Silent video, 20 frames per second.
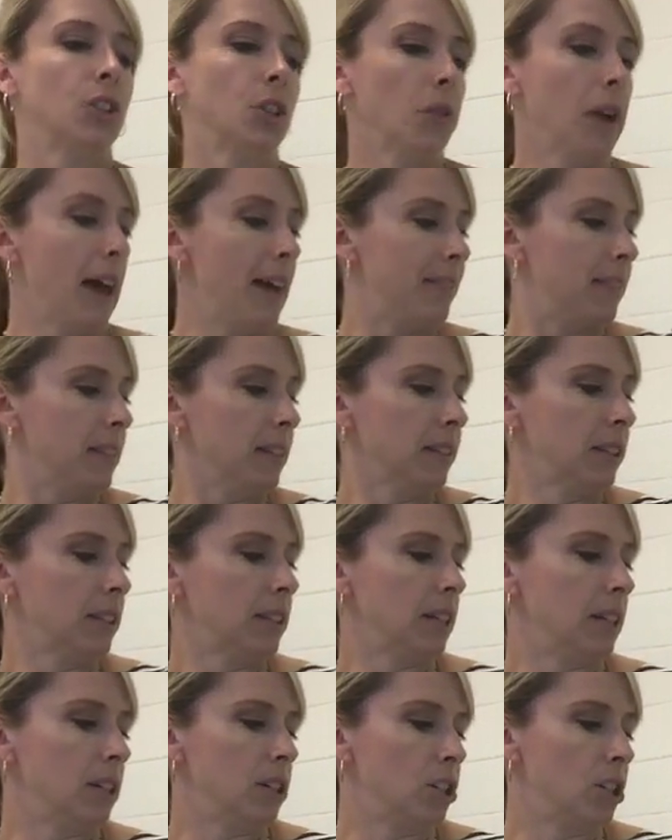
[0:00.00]
So at this
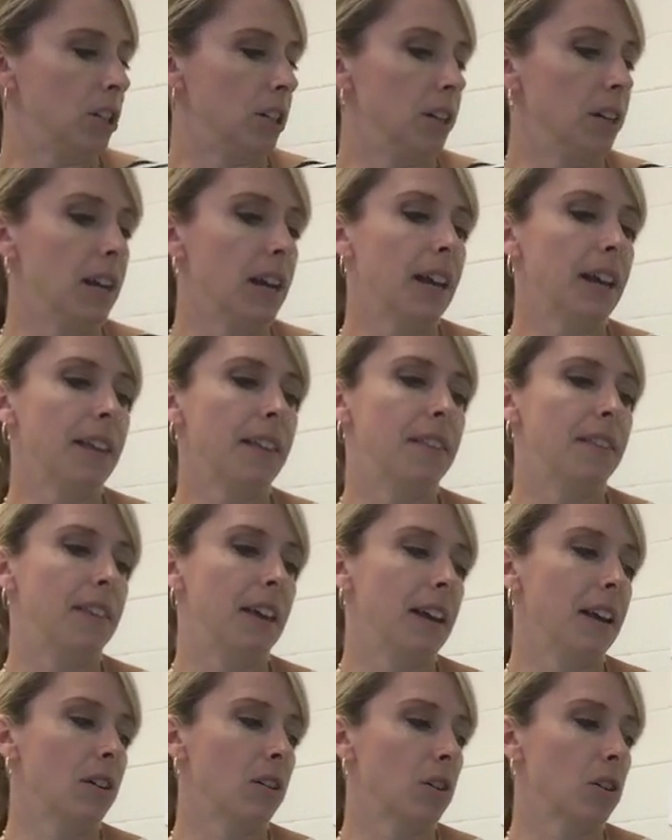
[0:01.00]
station,
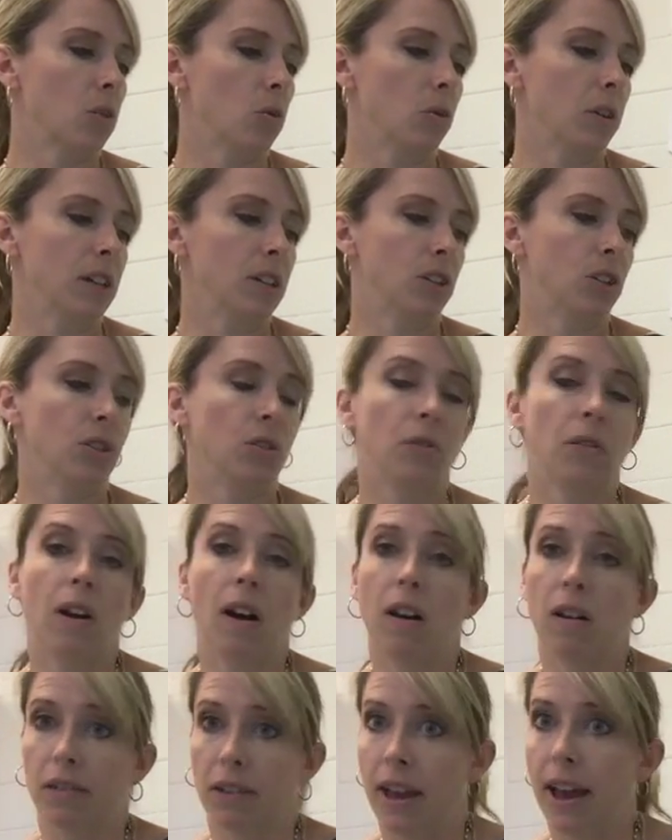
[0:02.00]
they are going
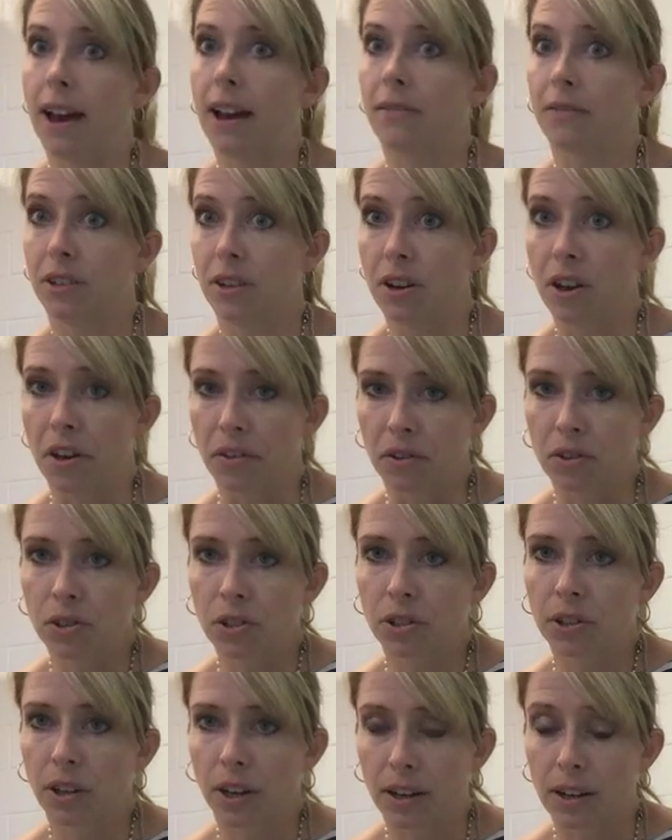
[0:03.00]
to have
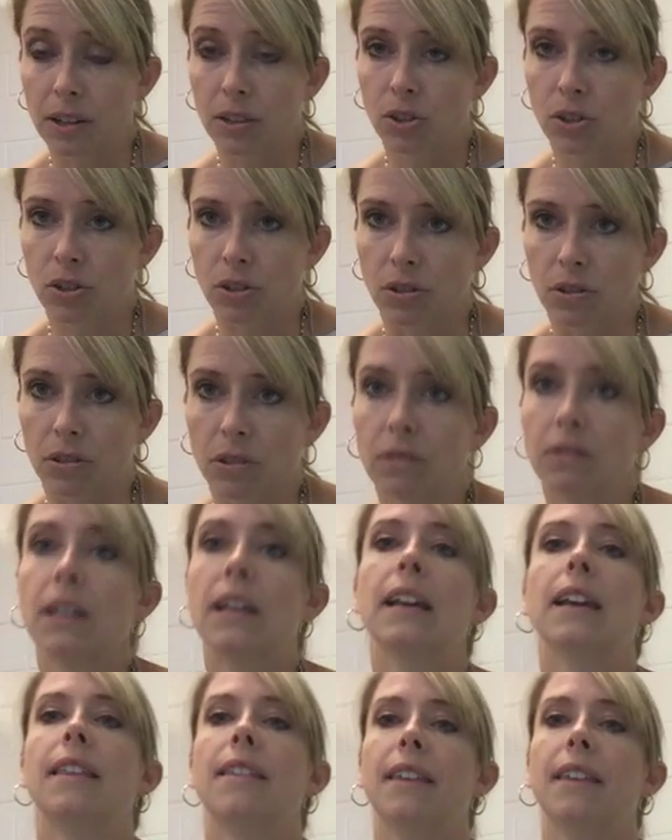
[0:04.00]
another science journal